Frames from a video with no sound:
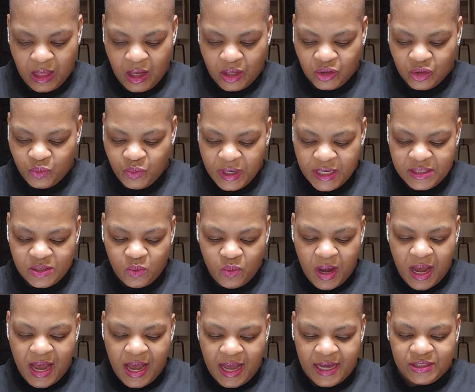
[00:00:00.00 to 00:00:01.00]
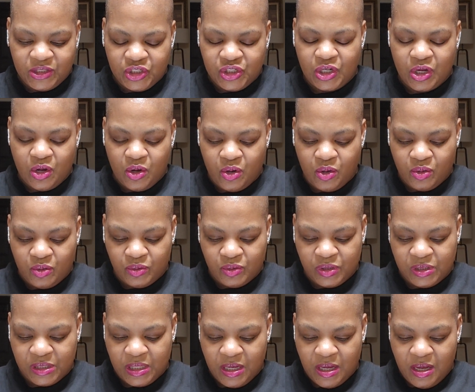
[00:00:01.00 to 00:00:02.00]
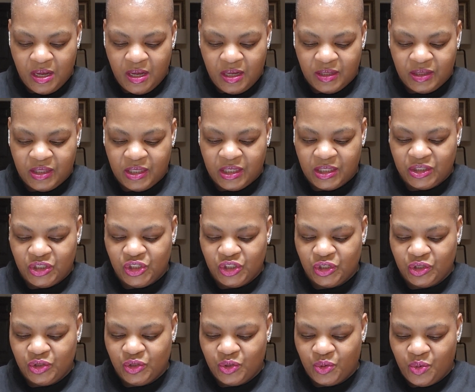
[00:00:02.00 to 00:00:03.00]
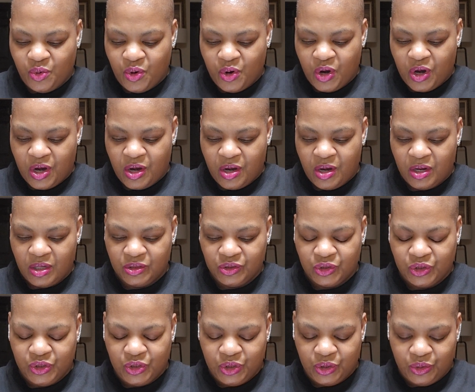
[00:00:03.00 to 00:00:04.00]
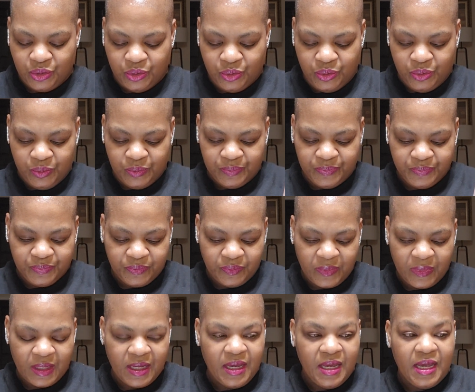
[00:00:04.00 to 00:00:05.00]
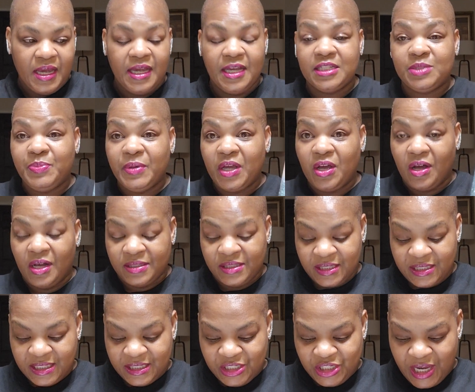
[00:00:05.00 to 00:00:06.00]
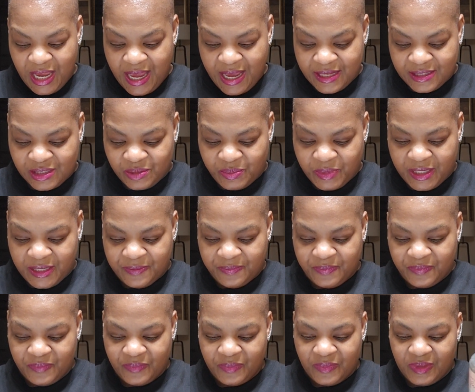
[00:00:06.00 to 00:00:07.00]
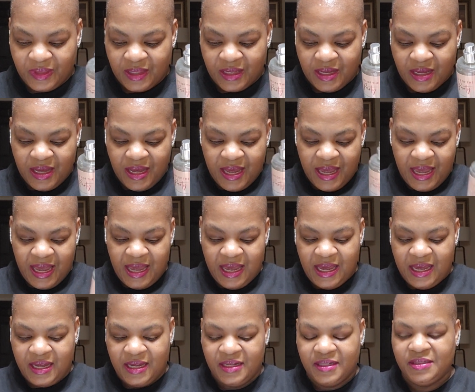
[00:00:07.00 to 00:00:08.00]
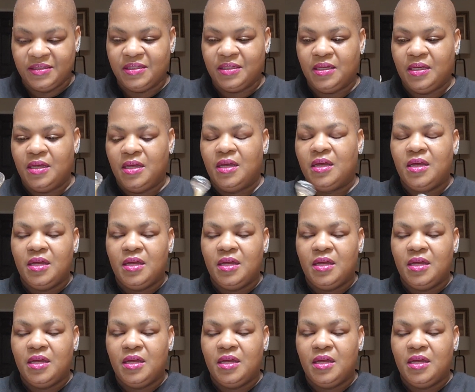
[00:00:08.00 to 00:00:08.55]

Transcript: the reason why I chose the J'adore Du is because of the jasmine. And